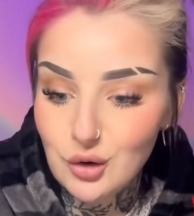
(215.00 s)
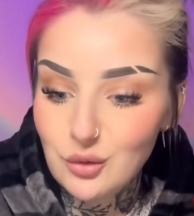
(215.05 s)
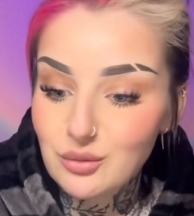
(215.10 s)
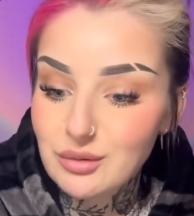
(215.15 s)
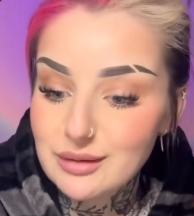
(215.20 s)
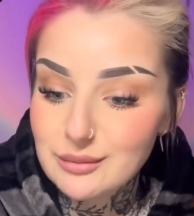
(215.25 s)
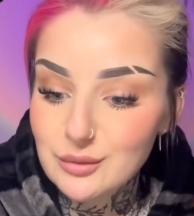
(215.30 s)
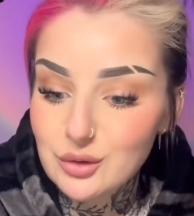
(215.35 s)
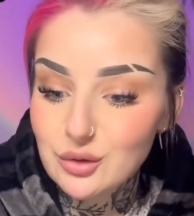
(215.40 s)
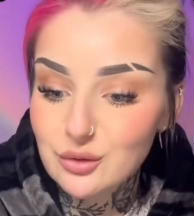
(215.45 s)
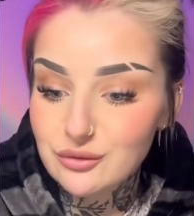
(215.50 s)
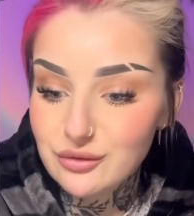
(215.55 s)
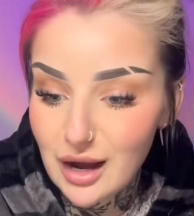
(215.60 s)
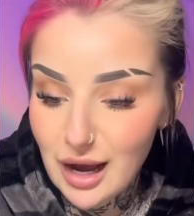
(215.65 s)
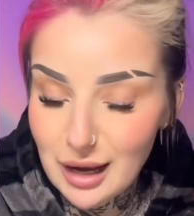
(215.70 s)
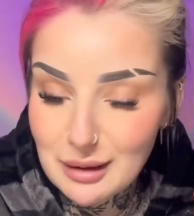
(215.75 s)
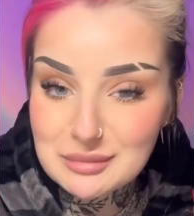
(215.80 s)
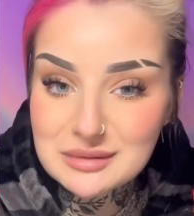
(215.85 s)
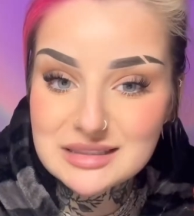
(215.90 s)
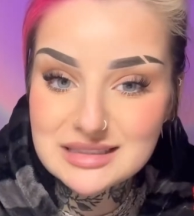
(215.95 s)
we move
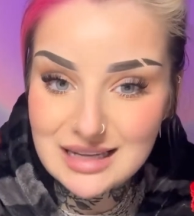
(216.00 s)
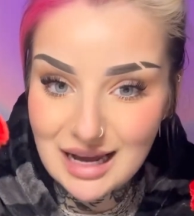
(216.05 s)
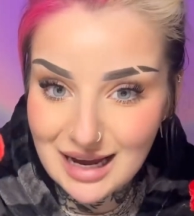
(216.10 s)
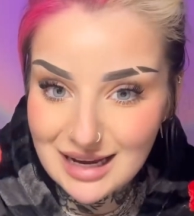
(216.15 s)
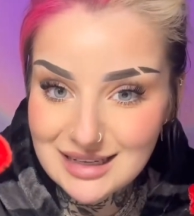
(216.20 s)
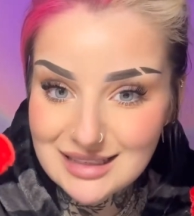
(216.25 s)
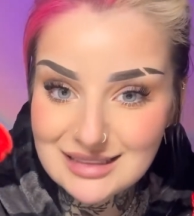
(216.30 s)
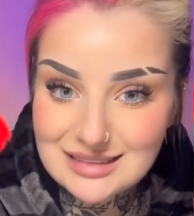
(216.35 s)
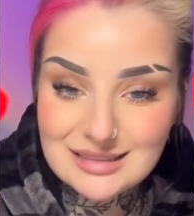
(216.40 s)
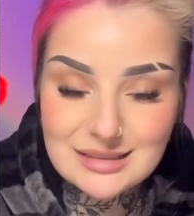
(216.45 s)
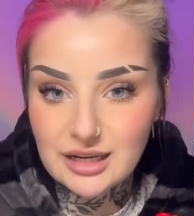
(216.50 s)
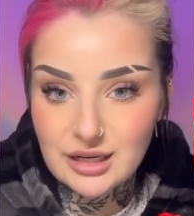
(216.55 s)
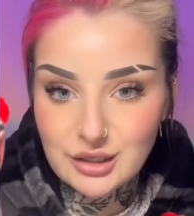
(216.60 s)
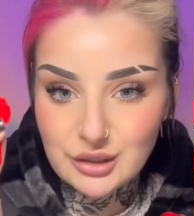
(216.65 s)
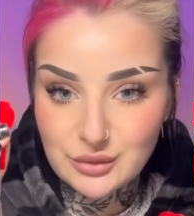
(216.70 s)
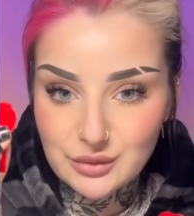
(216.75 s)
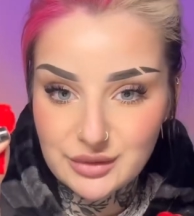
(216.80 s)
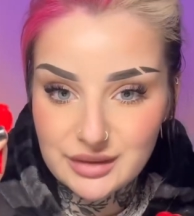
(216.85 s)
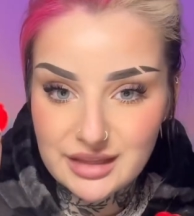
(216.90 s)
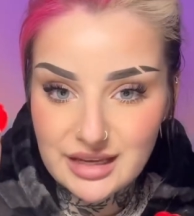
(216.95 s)
up a size and
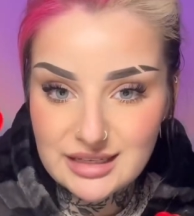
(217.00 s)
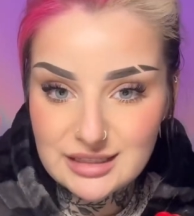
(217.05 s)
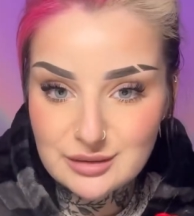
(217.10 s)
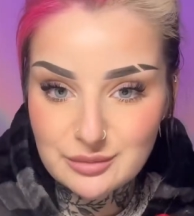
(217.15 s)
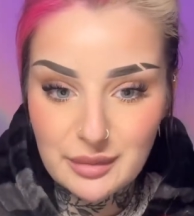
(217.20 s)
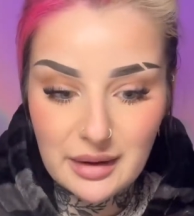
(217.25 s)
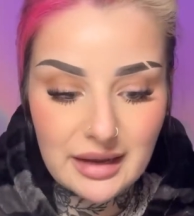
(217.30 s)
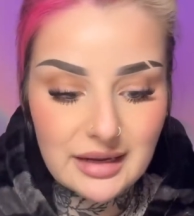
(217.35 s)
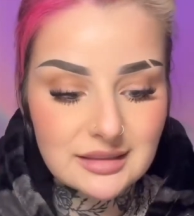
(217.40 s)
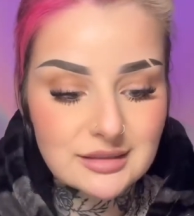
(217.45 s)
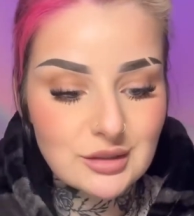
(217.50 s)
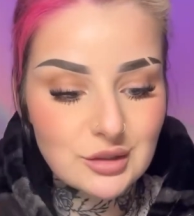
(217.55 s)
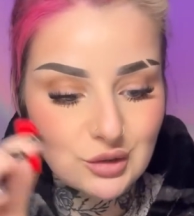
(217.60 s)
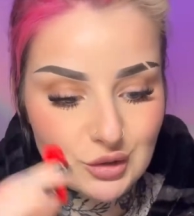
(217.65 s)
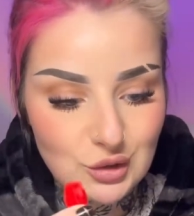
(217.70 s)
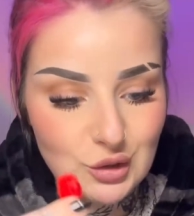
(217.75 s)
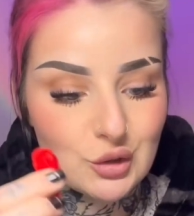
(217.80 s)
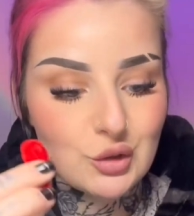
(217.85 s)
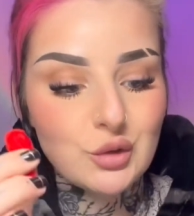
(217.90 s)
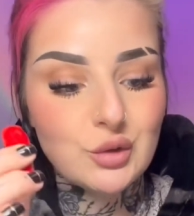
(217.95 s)
glue this bit
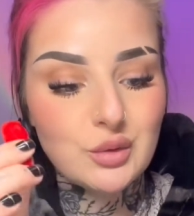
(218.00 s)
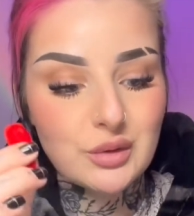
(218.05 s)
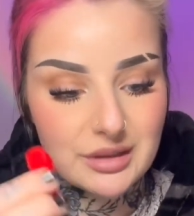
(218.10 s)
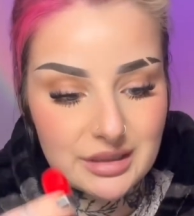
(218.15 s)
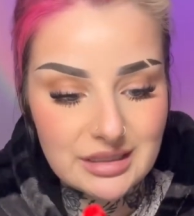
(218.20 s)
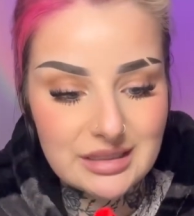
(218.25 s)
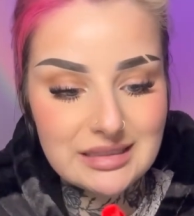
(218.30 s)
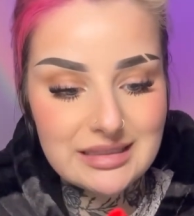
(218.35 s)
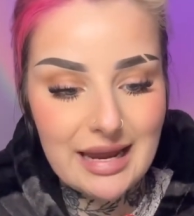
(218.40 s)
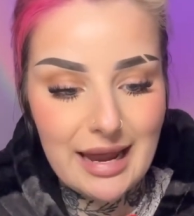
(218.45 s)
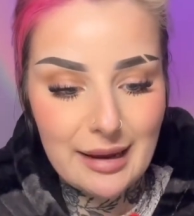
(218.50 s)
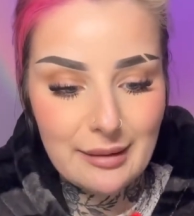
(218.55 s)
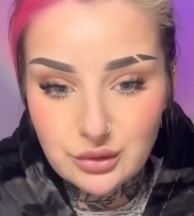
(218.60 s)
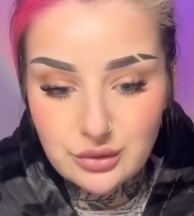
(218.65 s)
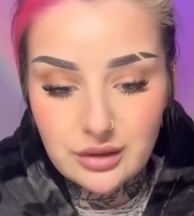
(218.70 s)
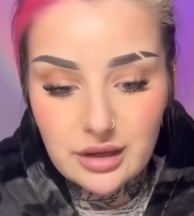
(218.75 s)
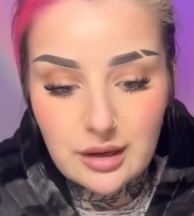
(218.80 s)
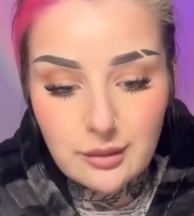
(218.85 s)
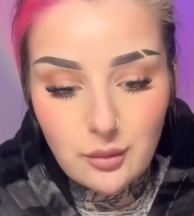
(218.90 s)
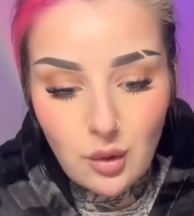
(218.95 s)
to the stem. Glue
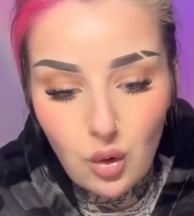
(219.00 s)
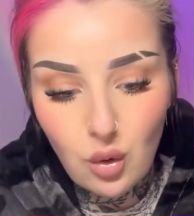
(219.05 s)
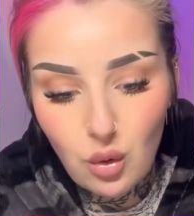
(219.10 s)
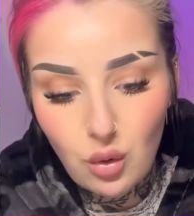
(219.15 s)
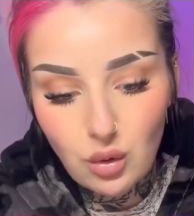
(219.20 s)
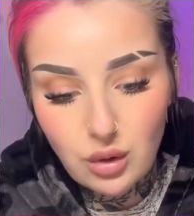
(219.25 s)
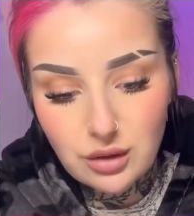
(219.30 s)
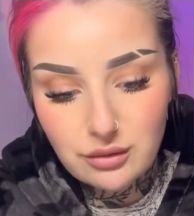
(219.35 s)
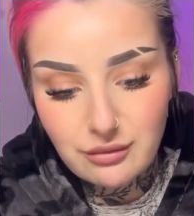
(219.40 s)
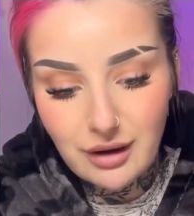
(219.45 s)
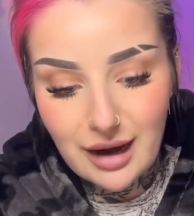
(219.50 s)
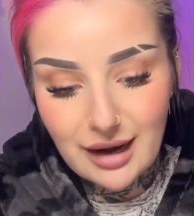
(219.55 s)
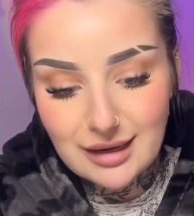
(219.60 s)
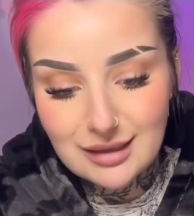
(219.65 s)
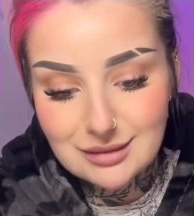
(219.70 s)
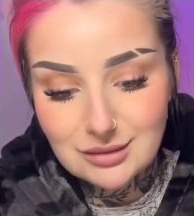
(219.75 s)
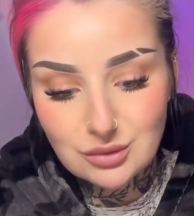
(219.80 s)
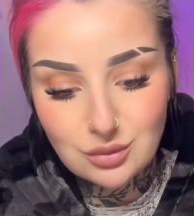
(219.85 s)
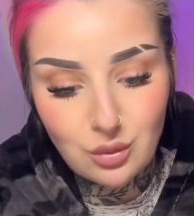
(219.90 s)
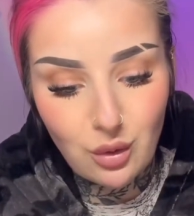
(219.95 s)
them all
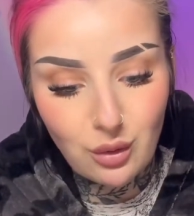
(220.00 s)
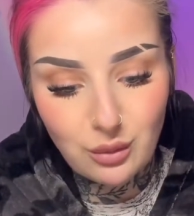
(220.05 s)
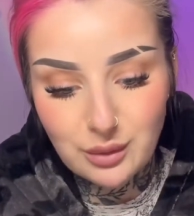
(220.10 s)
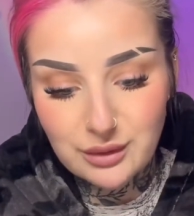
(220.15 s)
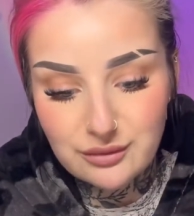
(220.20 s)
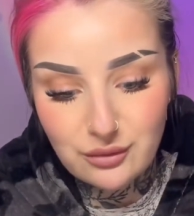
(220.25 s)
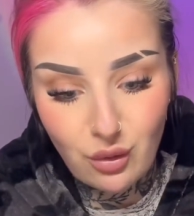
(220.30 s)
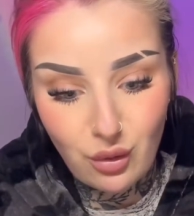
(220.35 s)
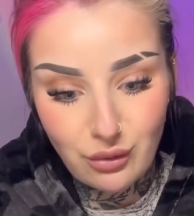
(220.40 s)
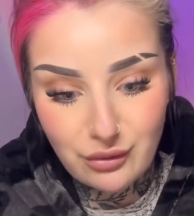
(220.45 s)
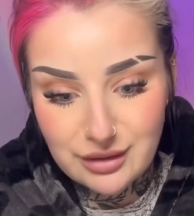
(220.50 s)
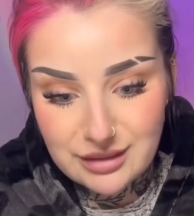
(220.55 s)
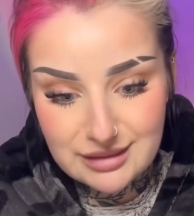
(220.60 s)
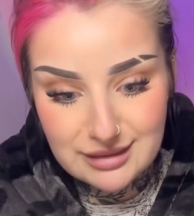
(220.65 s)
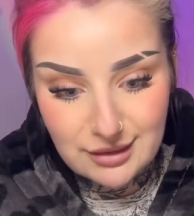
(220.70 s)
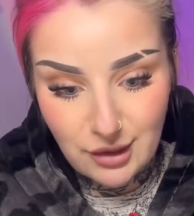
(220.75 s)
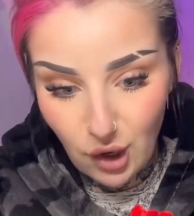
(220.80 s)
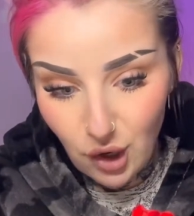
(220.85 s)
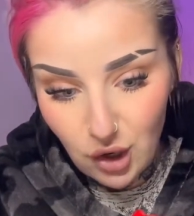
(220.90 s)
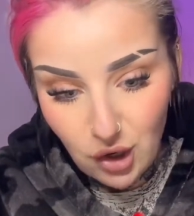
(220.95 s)
around what we've already
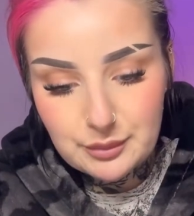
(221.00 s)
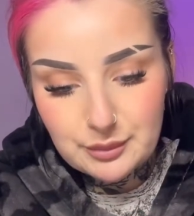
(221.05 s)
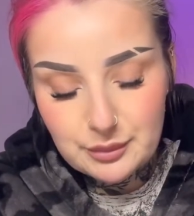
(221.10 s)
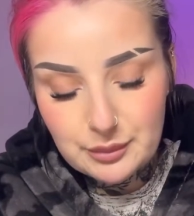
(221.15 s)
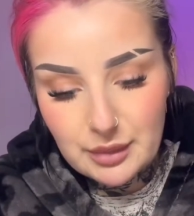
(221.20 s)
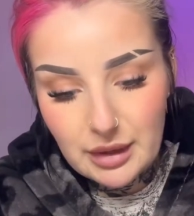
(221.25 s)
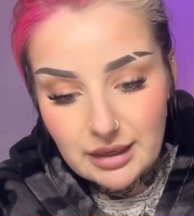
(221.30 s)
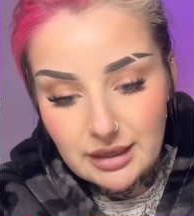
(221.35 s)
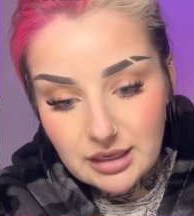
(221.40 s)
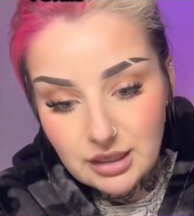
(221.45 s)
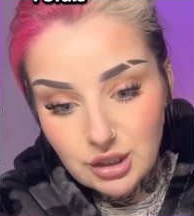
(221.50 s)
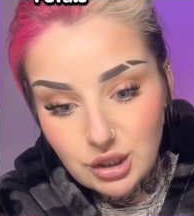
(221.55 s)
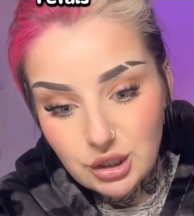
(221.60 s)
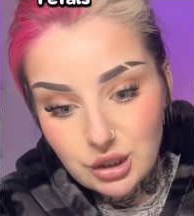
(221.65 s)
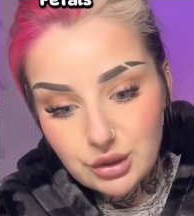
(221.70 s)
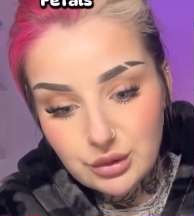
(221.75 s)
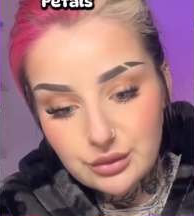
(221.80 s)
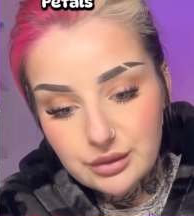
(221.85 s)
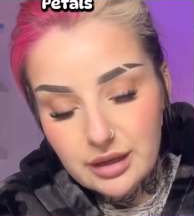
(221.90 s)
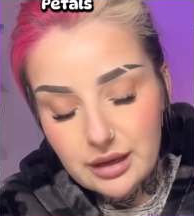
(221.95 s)
got, but I'm going to
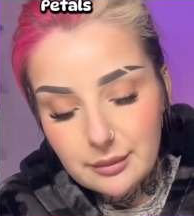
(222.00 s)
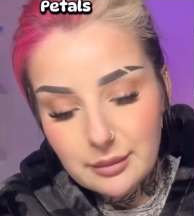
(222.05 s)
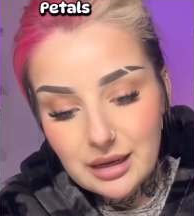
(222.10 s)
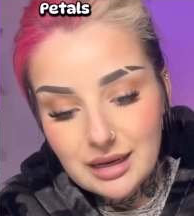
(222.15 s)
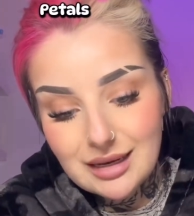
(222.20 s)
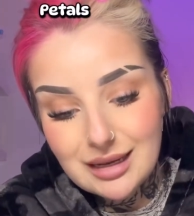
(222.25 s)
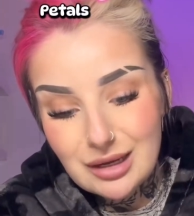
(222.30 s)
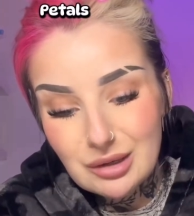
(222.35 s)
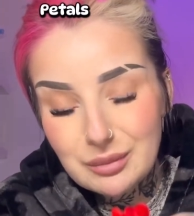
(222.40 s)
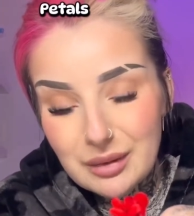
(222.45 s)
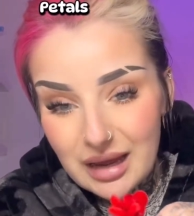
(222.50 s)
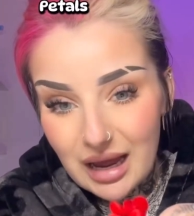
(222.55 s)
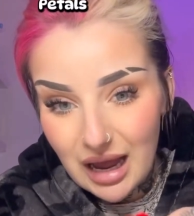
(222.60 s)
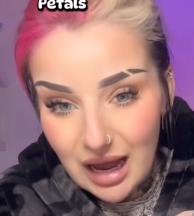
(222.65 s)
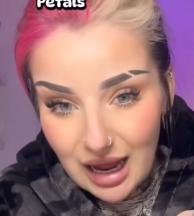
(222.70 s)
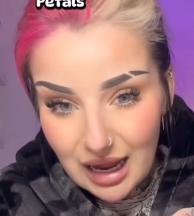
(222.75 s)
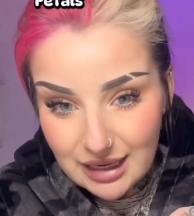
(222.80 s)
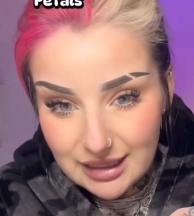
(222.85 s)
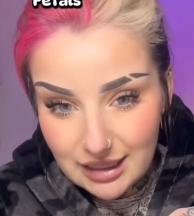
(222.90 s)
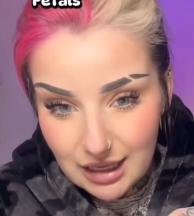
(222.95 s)
glue them a little bit
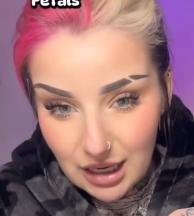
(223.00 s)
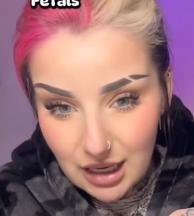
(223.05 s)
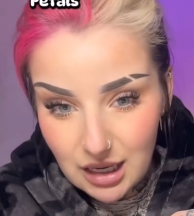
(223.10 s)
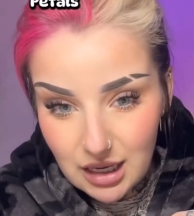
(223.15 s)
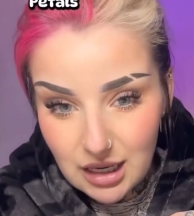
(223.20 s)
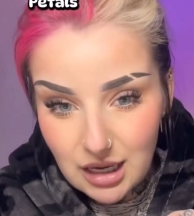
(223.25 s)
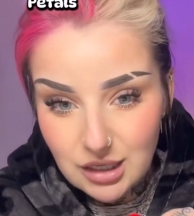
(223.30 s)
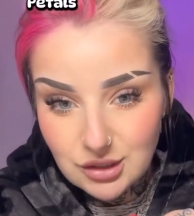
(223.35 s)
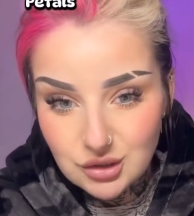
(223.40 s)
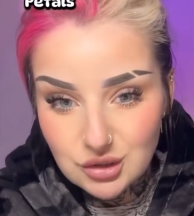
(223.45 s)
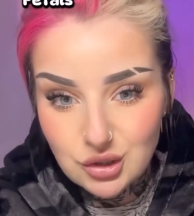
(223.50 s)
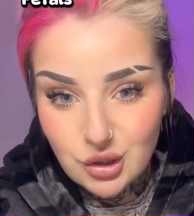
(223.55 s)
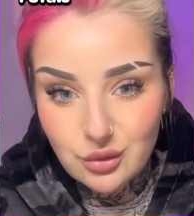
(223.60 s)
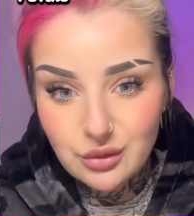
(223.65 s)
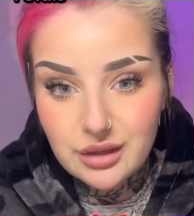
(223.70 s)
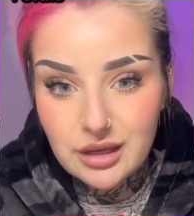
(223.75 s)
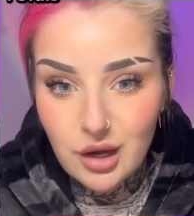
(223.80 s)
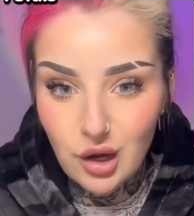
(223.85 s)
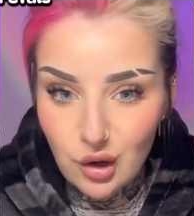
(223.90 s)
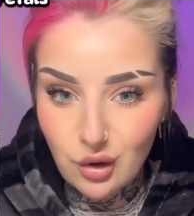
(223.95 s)
higher and so
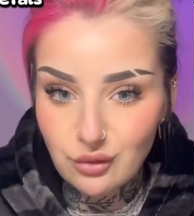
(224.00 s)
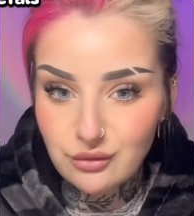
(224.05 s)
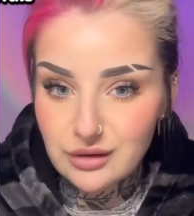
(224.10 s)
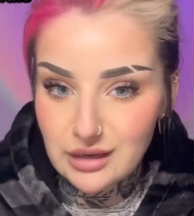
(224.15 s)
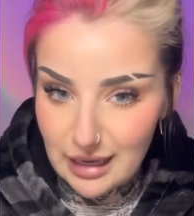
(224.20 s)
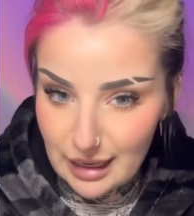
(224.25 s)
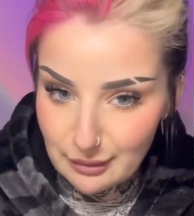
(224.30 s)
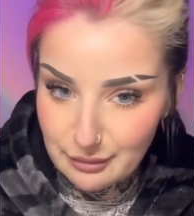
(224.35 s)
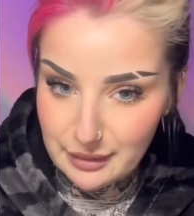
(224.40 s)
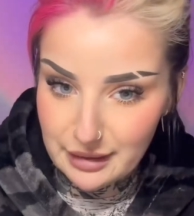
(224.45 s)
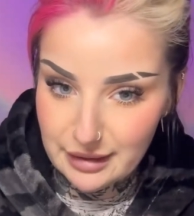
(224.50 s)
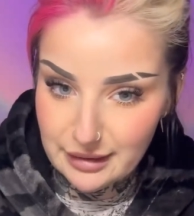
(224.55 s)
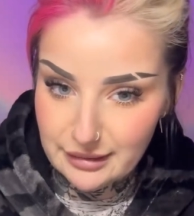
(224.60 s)
they're overlapping.